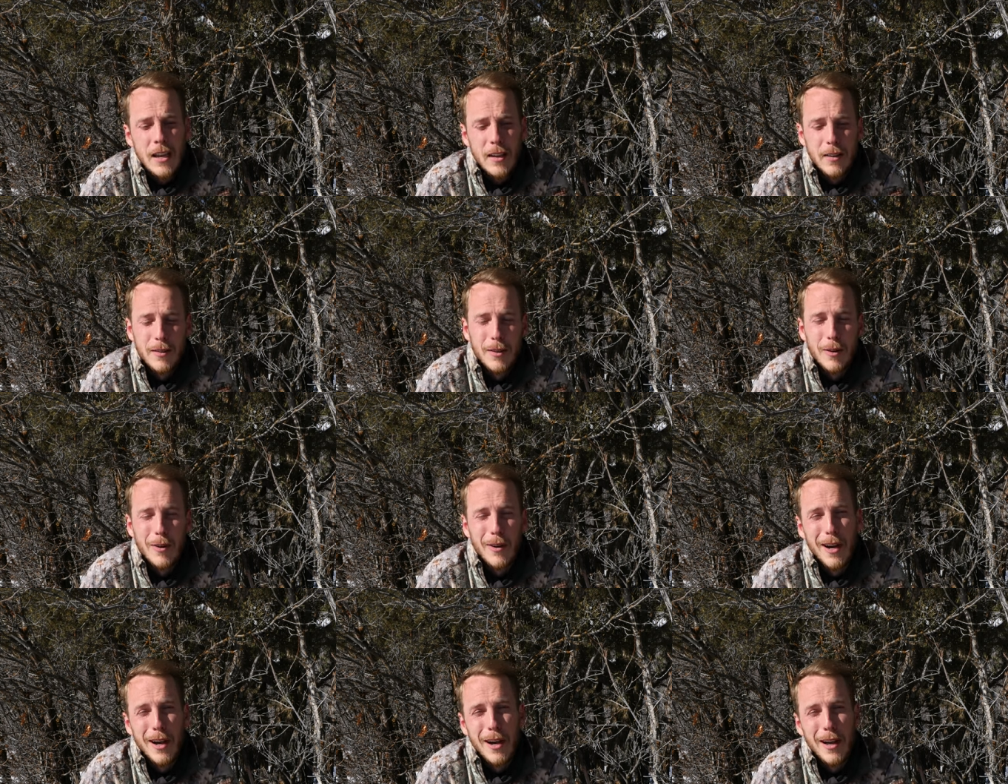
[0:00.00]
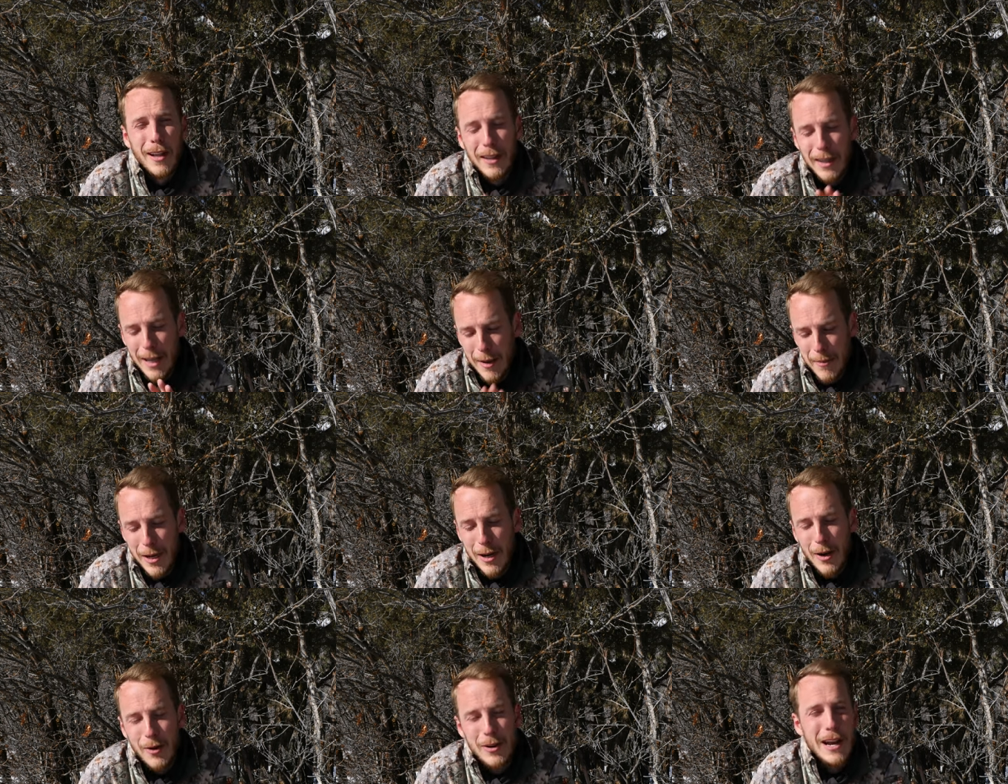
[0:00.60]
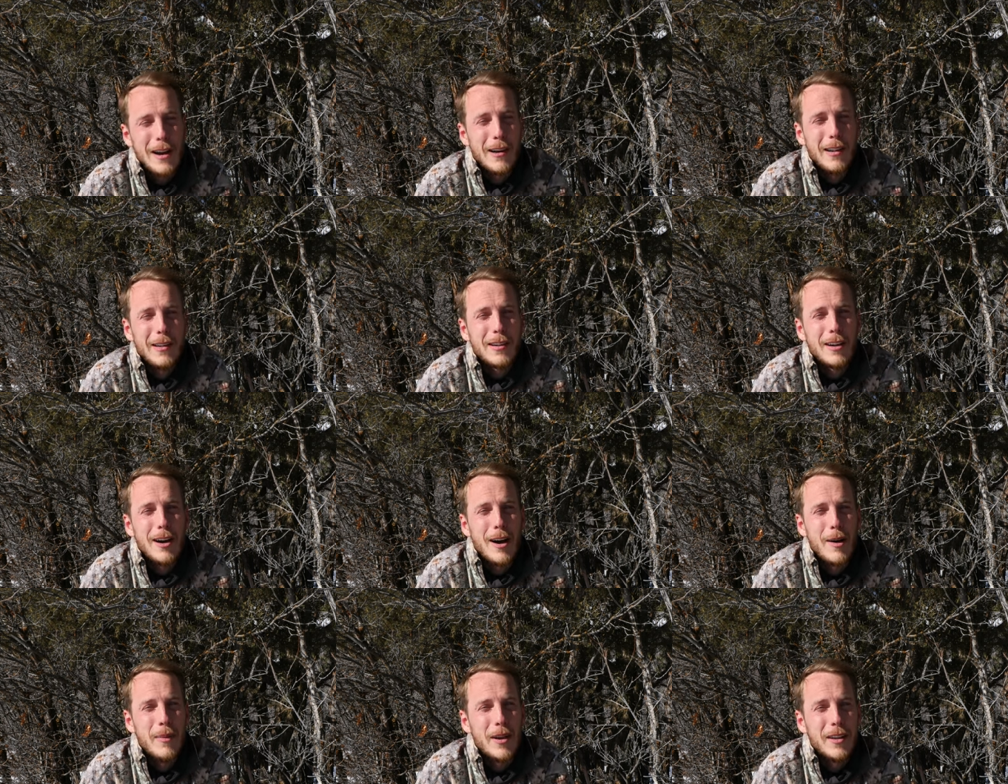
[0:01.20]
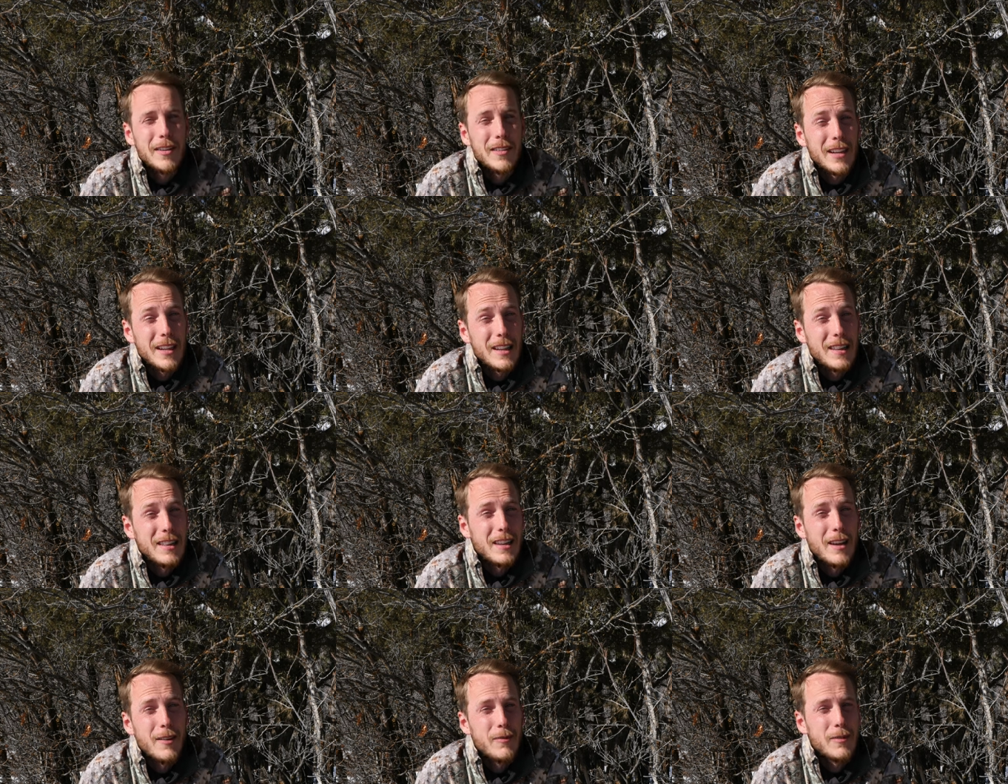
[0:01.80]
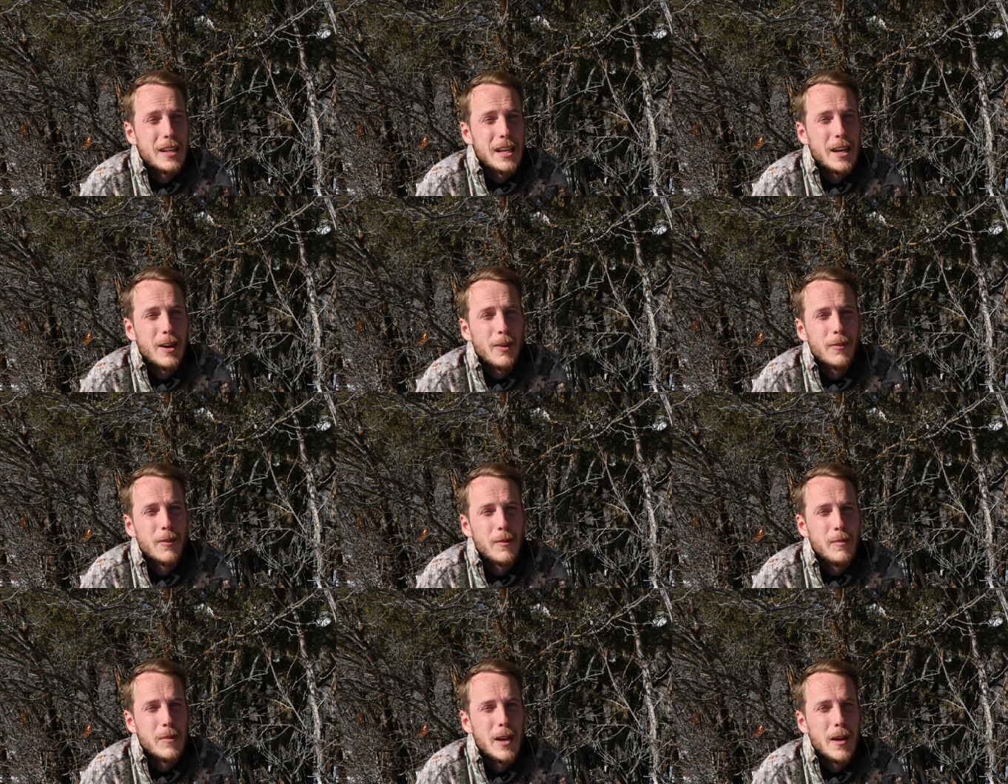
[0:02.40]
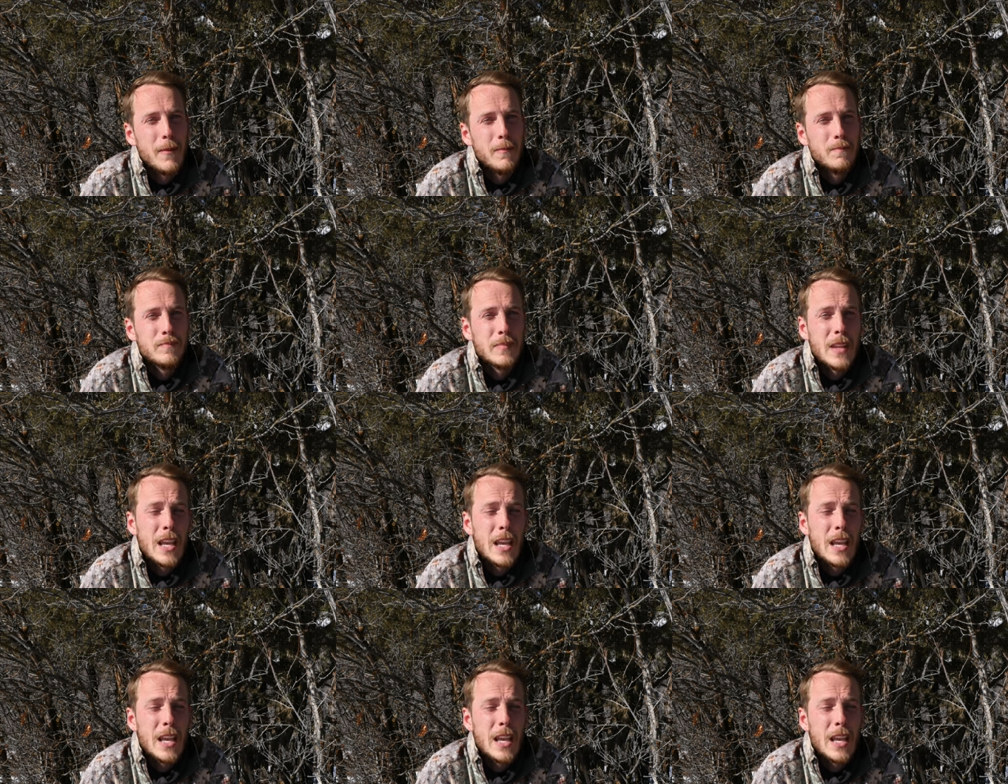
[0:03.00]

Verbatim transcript: So uh, let me know down in the comments. I'd love to hear from you.